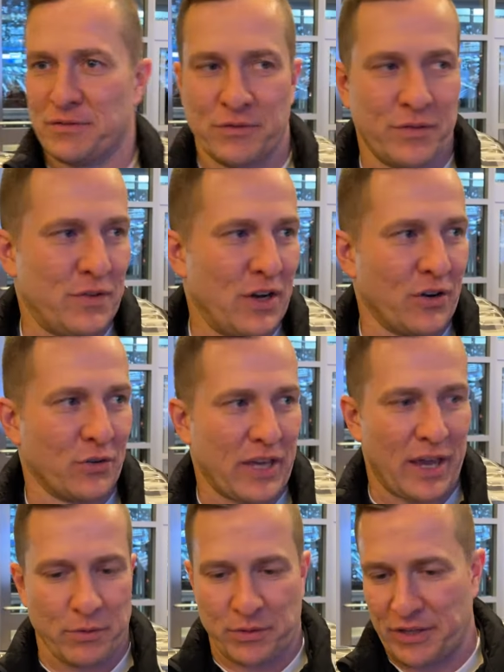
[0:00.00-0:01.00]
we've done
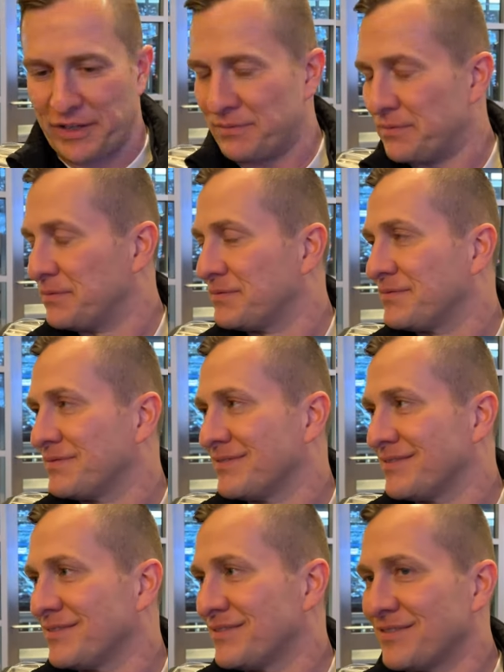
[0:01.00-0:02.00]
okay with it.
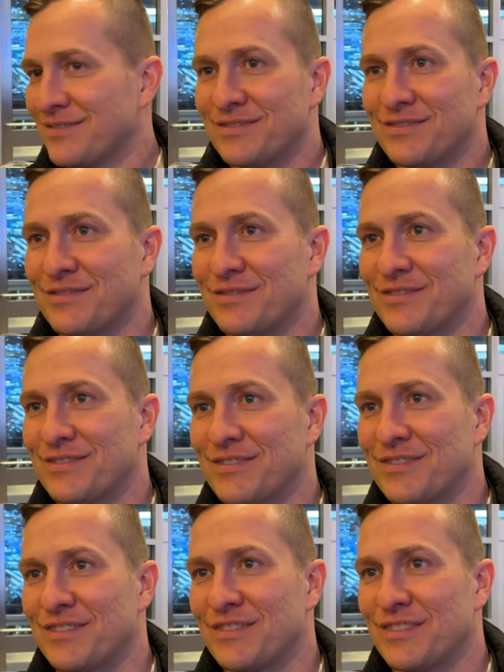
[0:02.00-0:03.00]
What was kind of
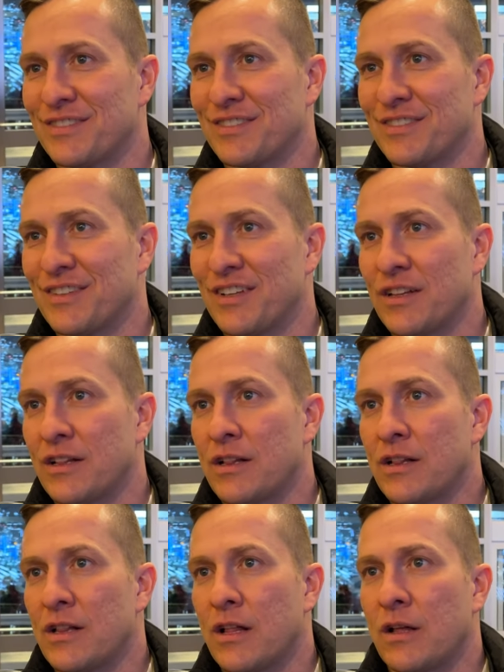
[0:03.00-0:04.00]
the initial
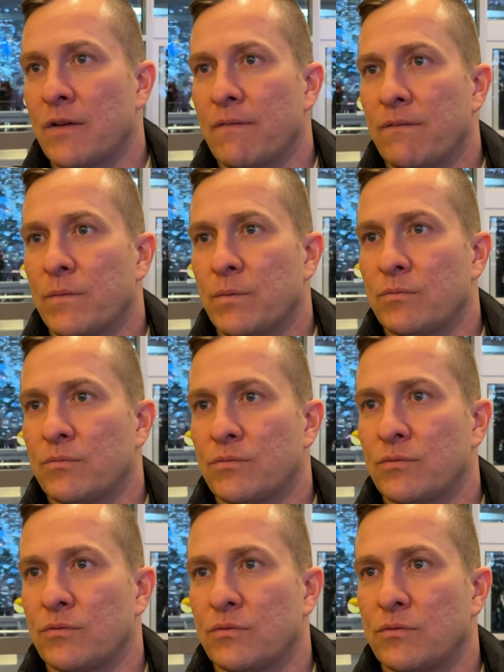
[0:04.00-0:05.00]
itinerary, and like how did
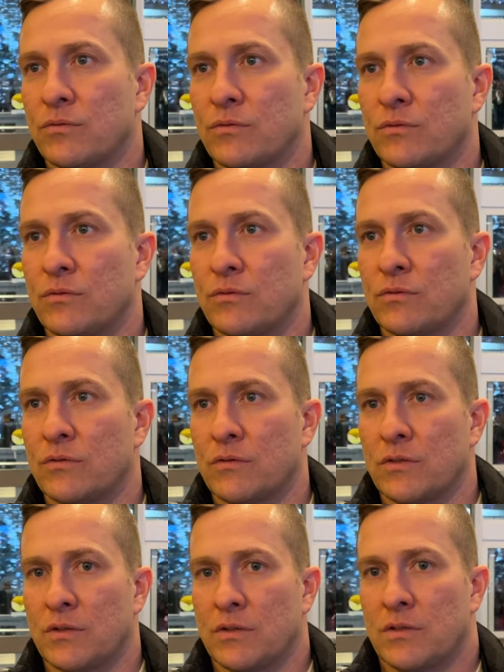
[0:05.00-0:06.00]
it alter
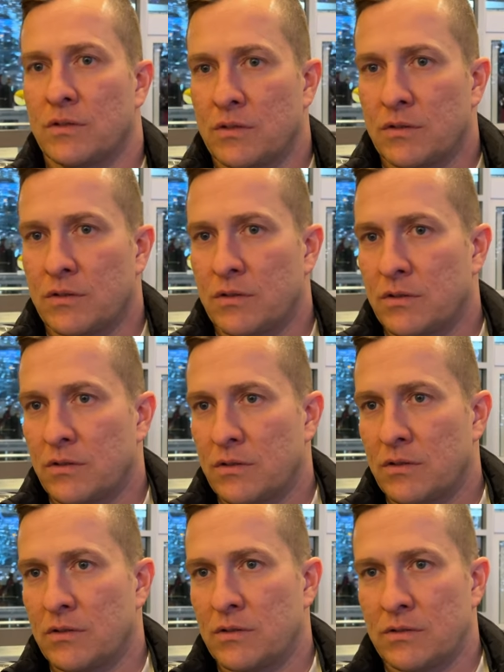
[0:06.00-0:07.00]
with the different
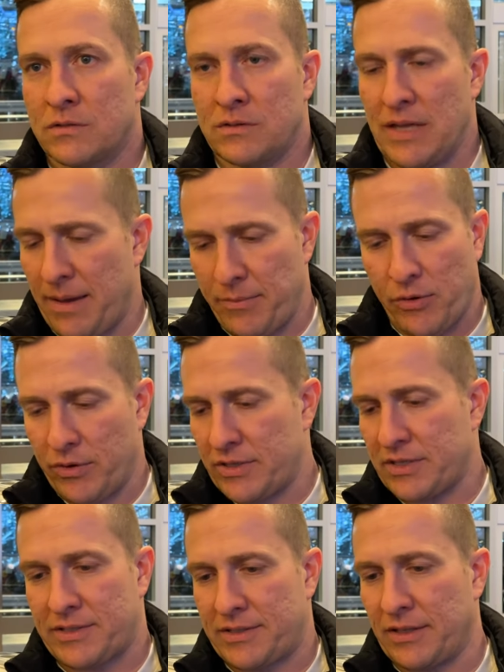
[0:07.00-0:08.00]
changes? Yeah, I mean we were
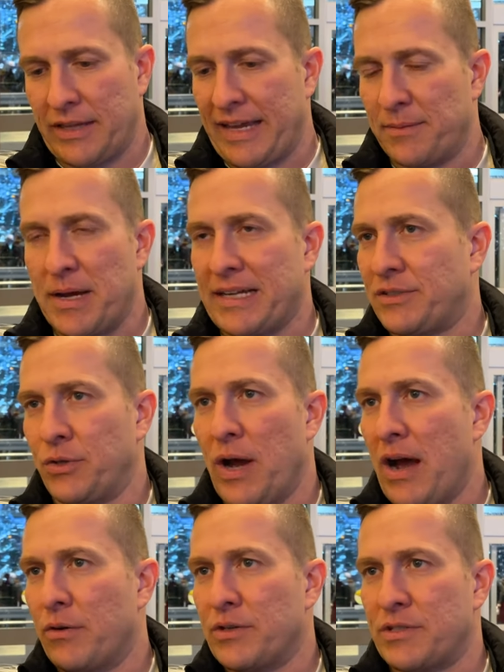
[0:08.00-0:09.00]
just delayed by two
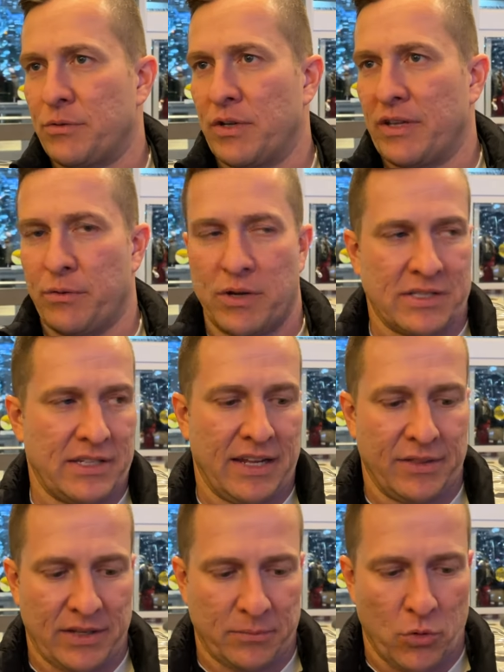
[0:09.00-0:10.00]
hours. It really wasn't
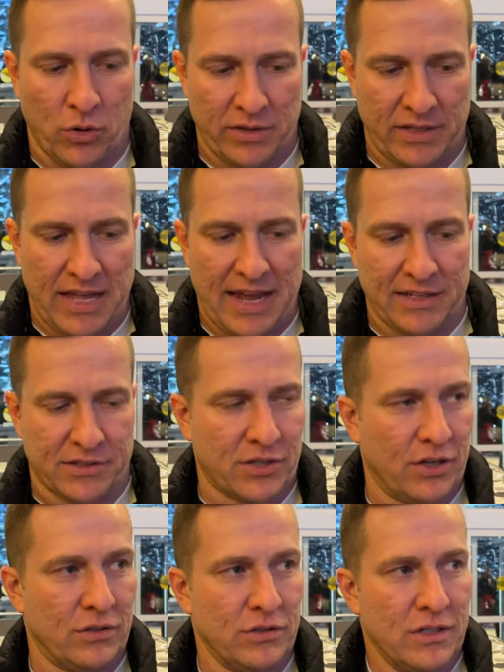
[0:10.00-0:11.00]
anything more than that,
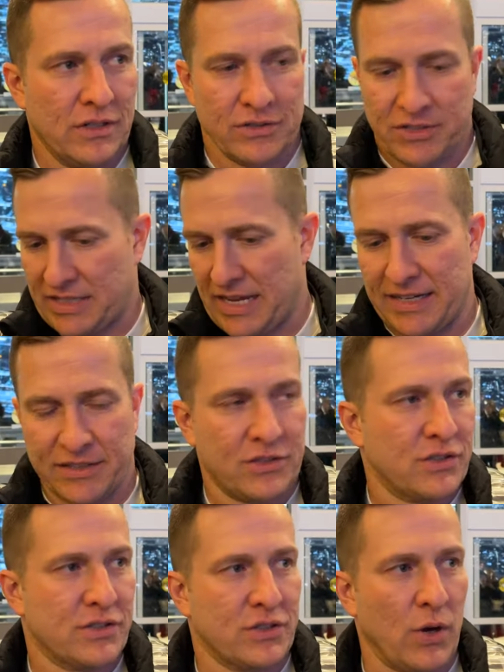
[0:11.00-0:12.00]
so. Just got in
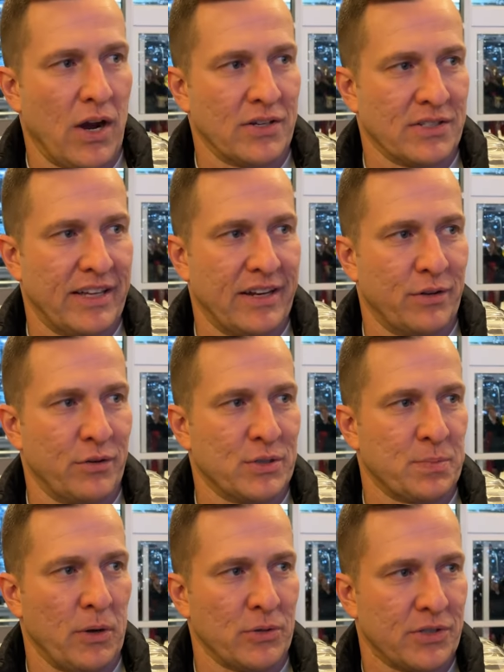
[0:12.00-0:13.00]
two hours later than we were
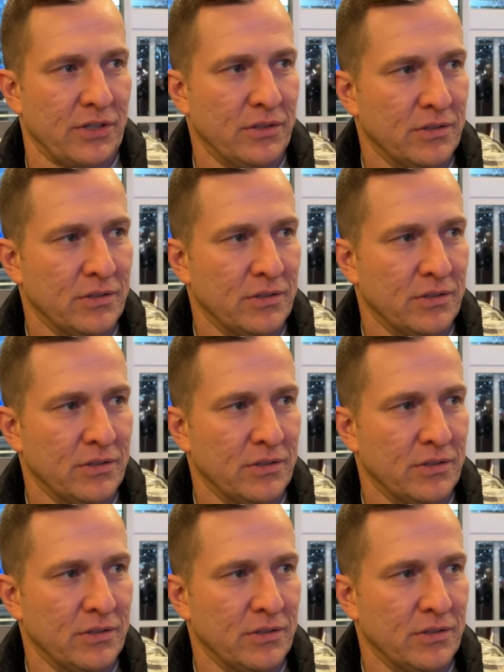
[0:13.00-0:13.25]
supposed to.